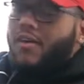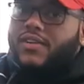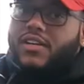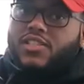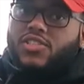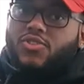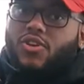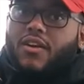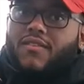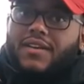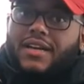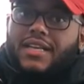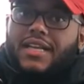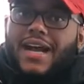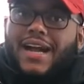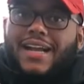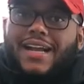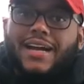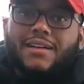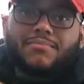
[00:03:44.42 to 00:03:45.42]
already saw already.
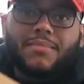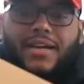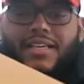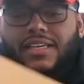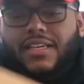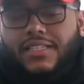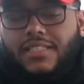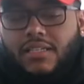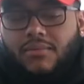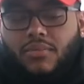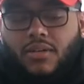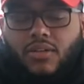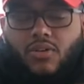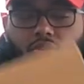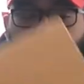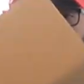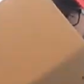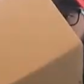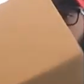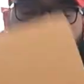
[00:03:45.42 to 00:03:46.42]
I got my Yeezy
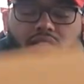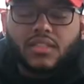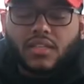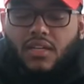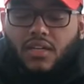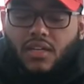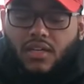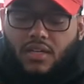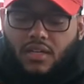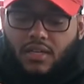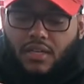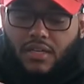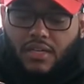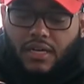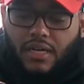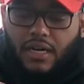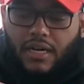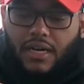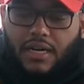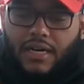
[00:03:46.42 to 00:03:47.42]
Belugas.
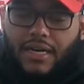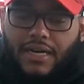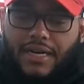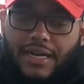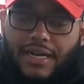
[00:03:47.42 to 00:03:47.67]
Uh, I